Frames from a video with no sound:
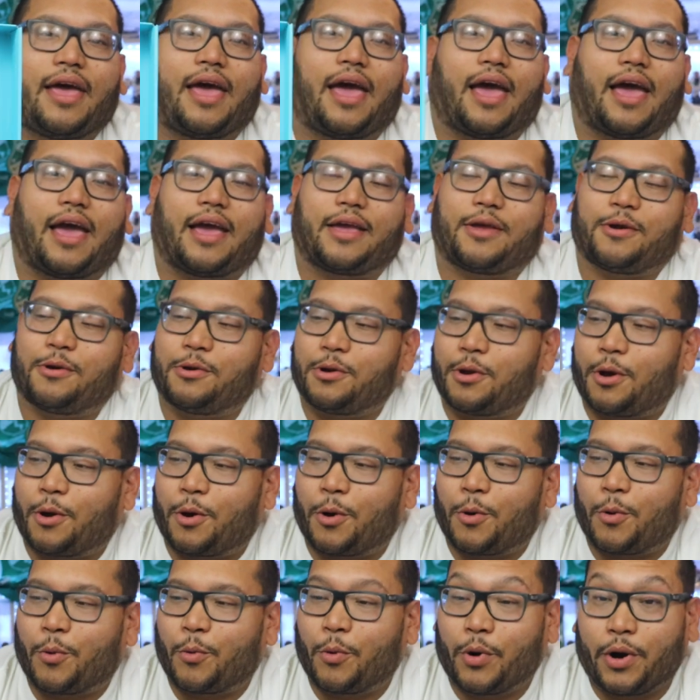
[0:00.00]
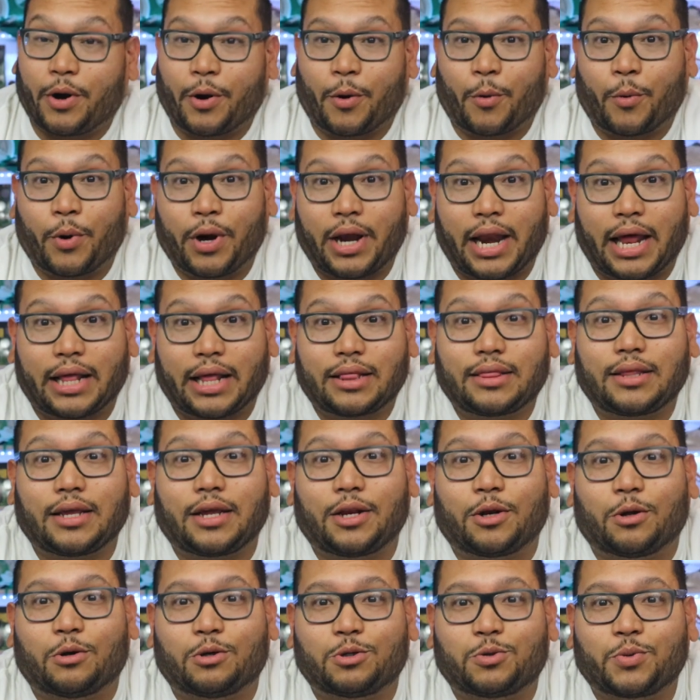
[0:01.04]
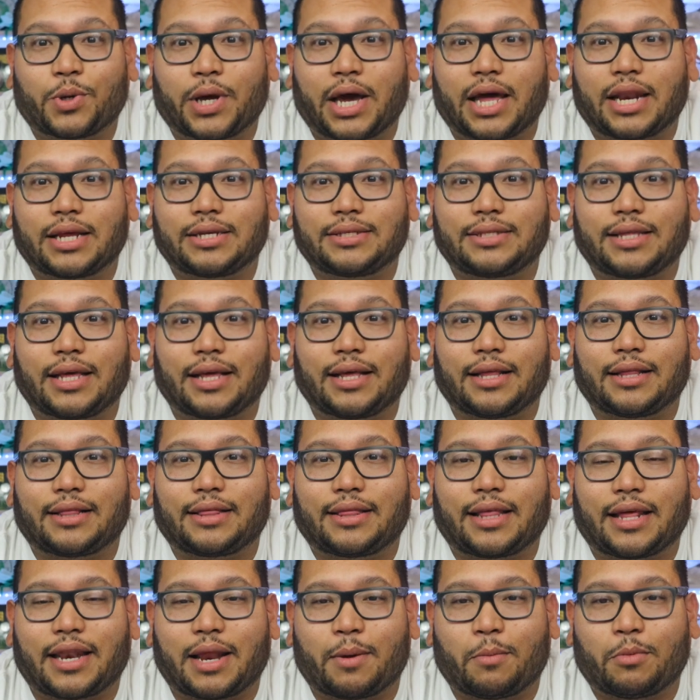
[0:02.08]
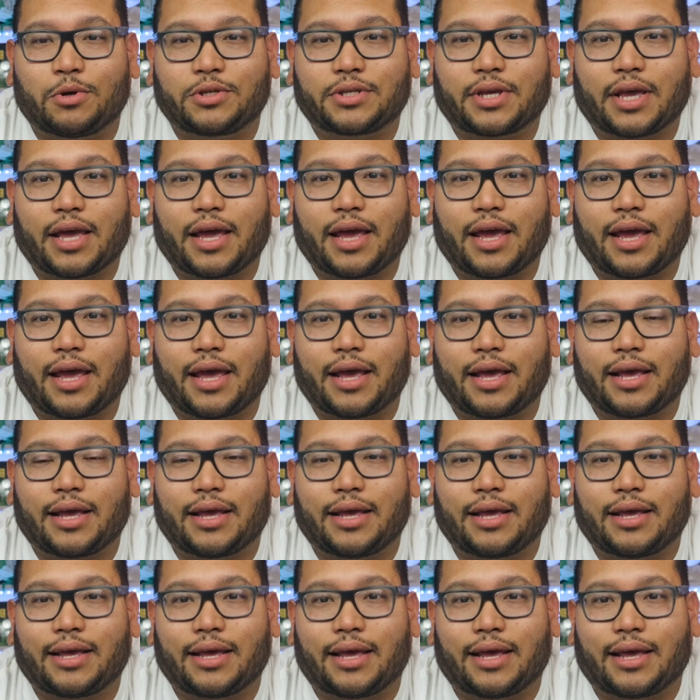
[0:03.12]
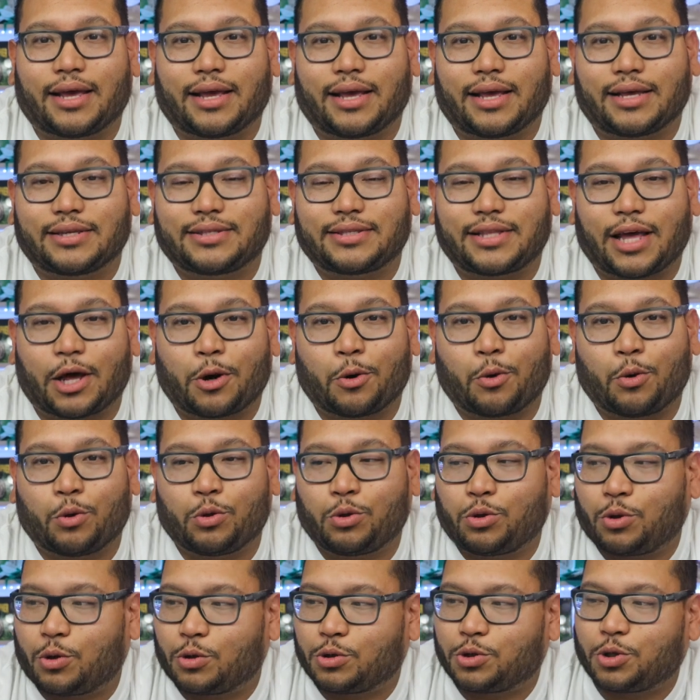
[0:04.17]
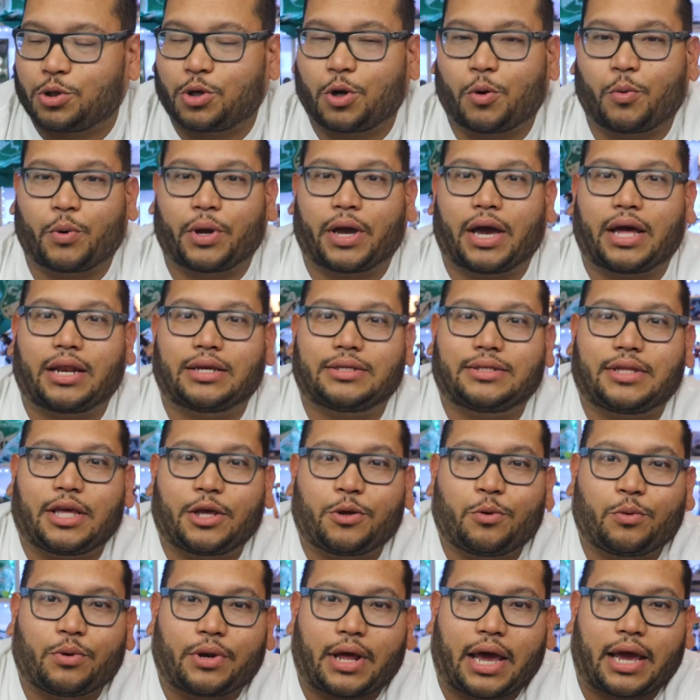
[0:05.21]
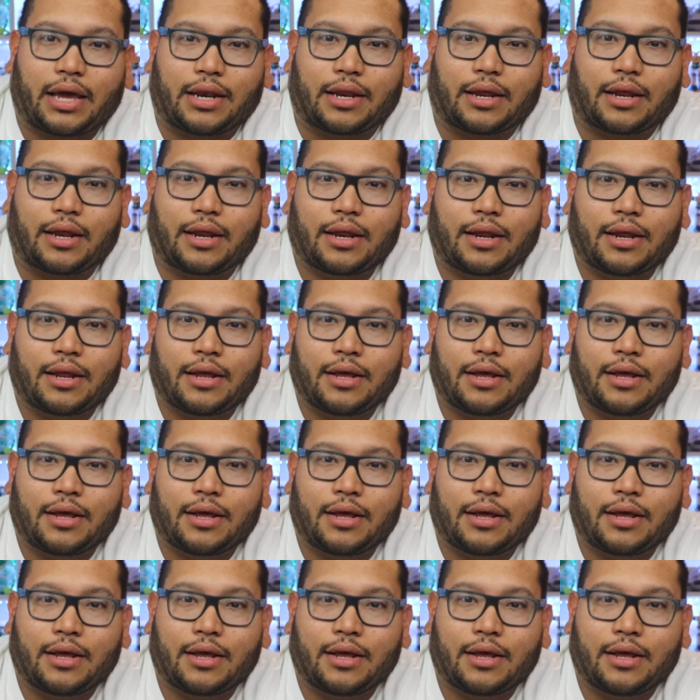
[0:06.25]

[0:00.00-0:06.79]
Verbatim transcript: And, you know, we're, we're Latinos. We got to stay. Tenemos que estar juntos. You know, we got to stay united.